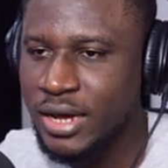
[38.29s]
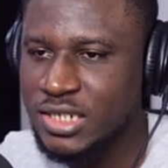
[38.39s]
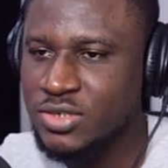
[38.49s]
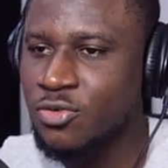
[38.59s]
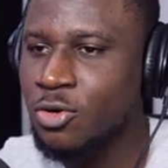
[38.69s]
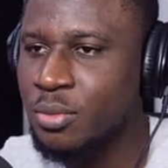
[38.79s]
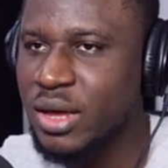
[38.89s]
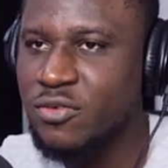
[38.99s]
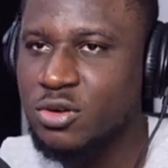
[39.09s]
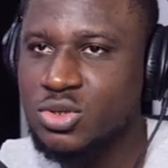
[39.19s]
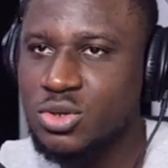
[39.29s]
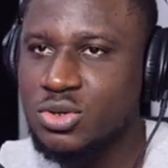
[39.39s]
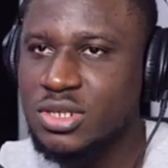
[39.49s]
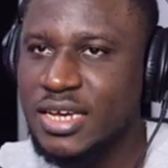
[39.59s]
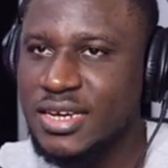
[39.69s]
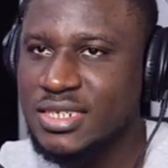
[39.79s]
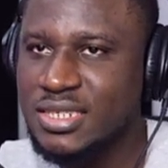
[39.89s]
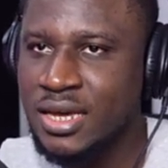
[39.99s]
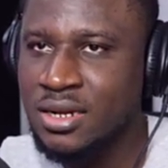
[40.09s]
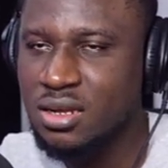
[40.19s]
that is from FL Studio
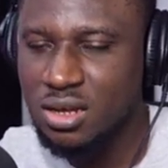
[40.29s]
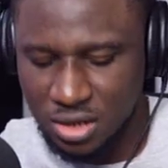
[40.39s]
DX10.